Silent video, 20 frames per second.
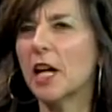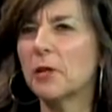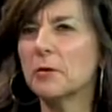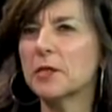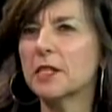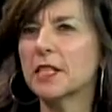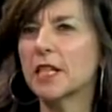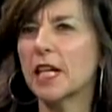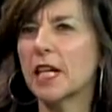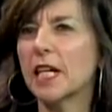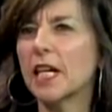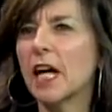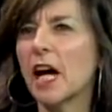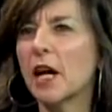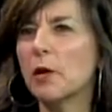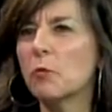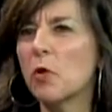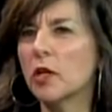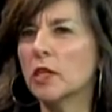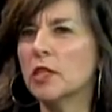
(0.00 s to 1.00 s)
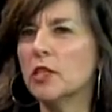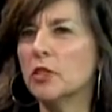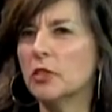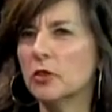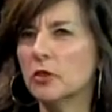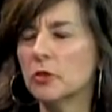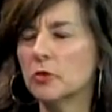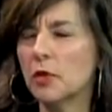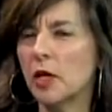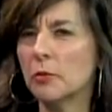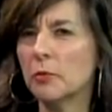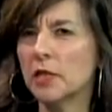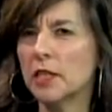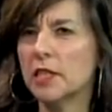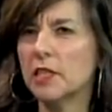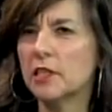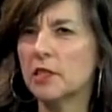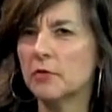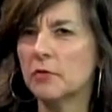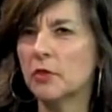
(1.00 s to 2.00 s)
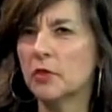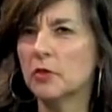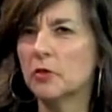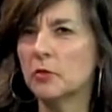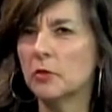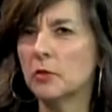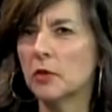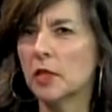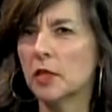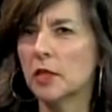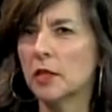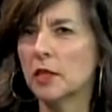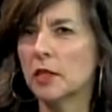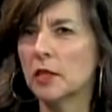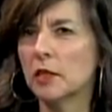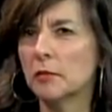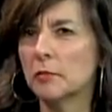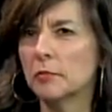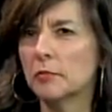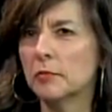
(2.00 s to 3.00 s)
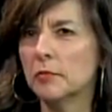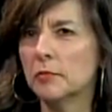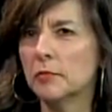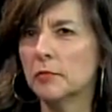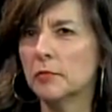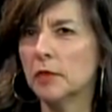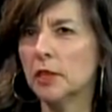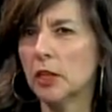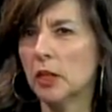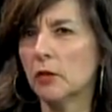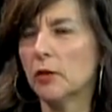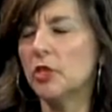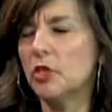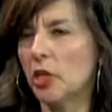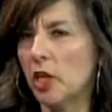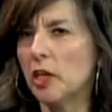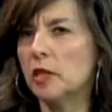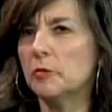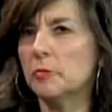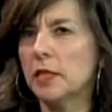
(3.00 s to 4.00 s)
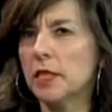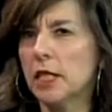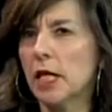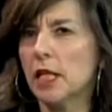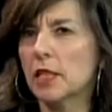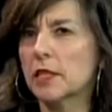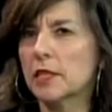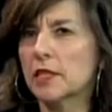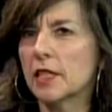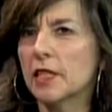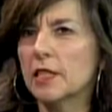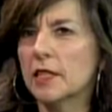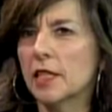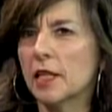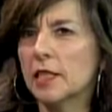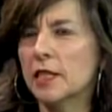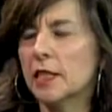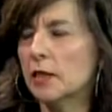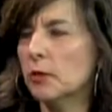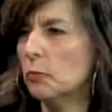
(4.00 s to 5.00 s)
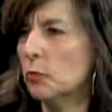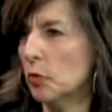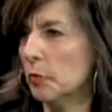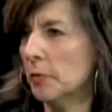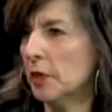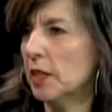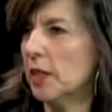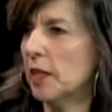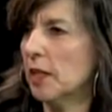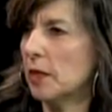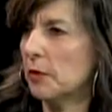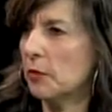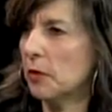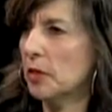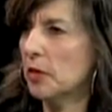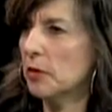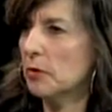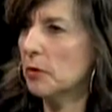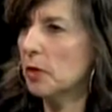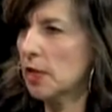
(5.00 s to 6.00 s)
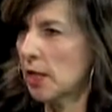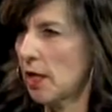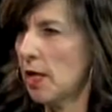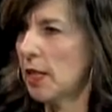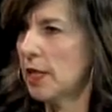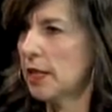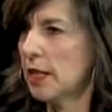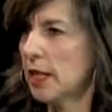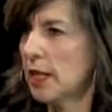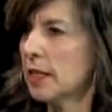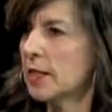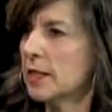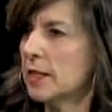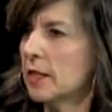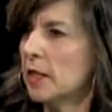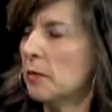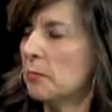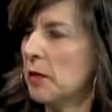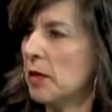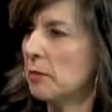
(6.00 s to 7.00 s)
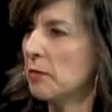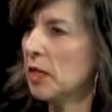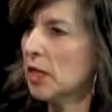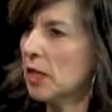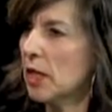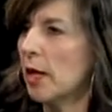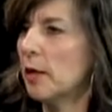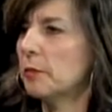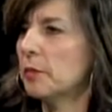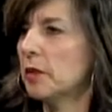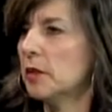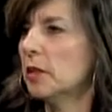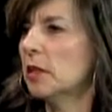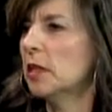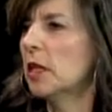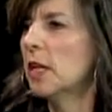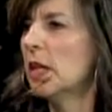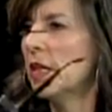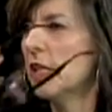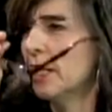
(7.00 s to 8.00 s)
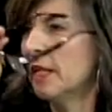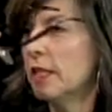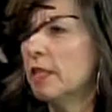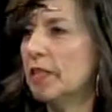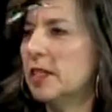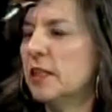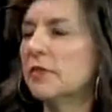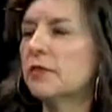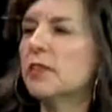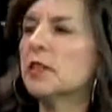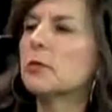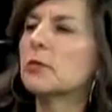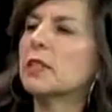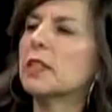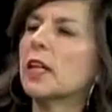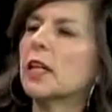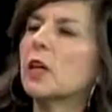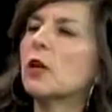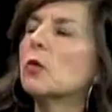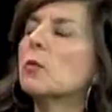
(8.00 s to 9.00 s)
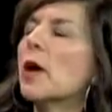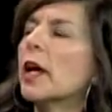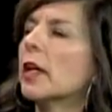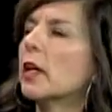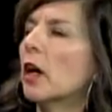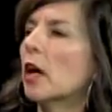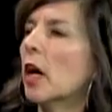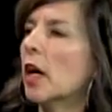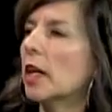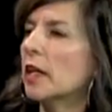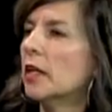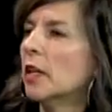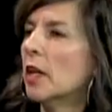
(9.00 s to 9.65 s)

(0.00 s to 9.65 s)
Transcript: was like, I want to do, I want to interview, um, you know, a gentleman next. I, I did a woman, and I want to do a guy next, and then maybe a couple. And Tiffany was like, Oh my God,